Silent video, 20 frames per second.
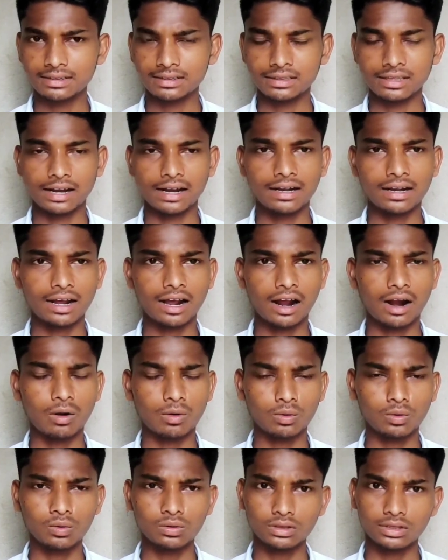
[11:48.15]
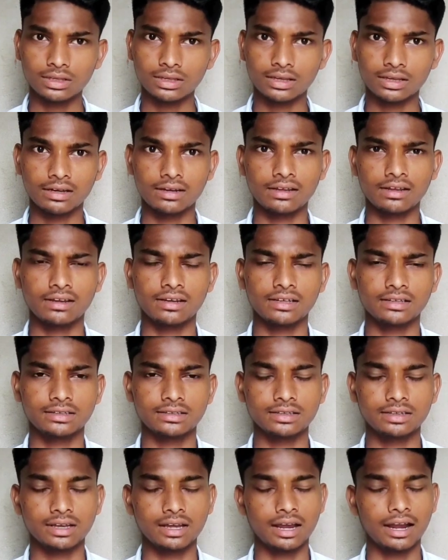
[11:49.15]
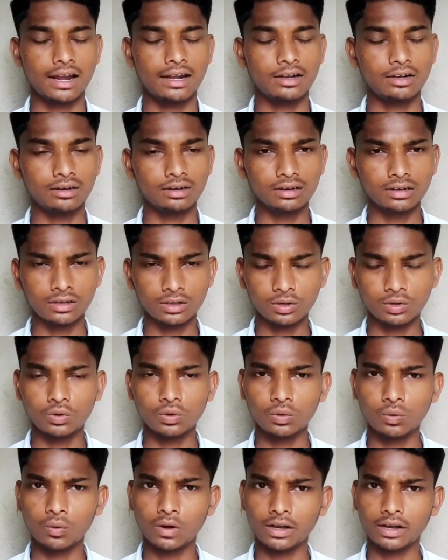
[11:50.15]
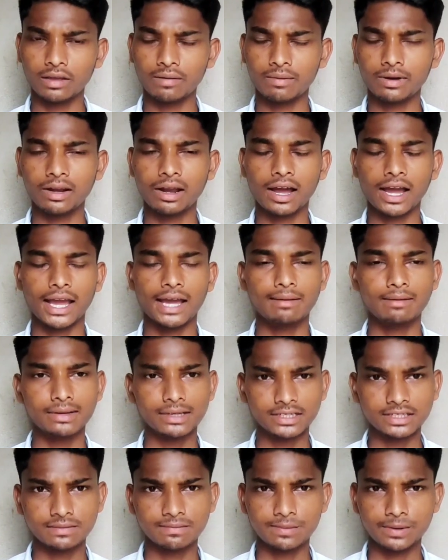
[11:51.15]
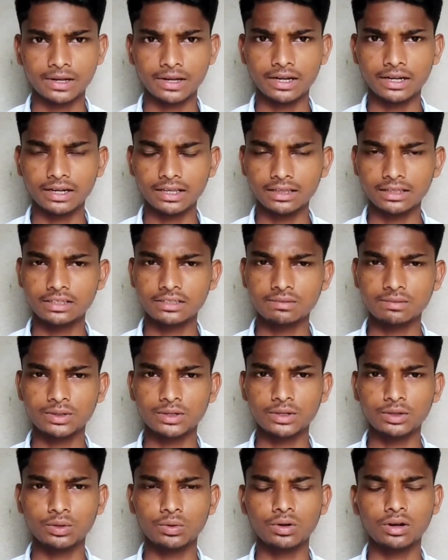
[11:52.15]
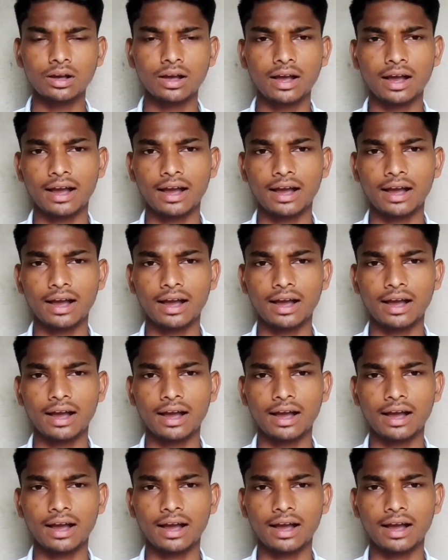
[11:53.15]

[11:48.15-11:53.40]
that how to think in English, and do whatever I have explained in this video.